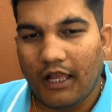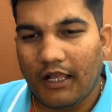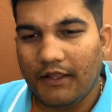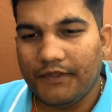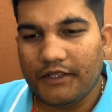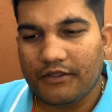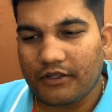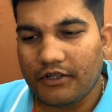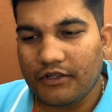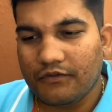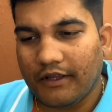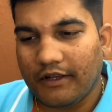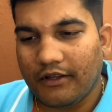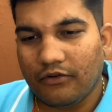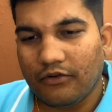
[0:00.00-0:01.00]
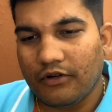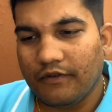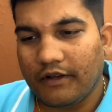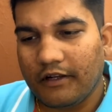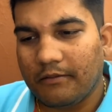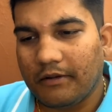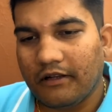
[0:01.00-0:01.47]
And this is very good,
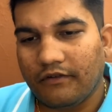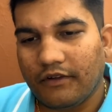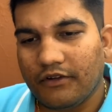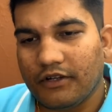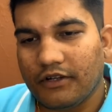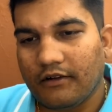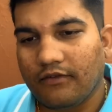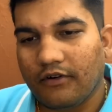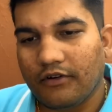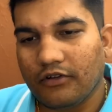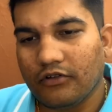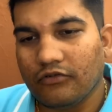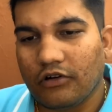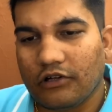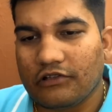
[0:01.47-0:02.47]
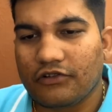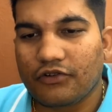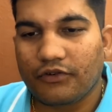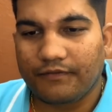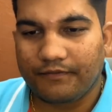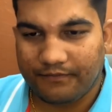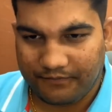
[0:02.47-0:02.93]
very beneficial for you
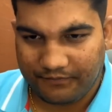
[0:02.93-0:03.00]
also.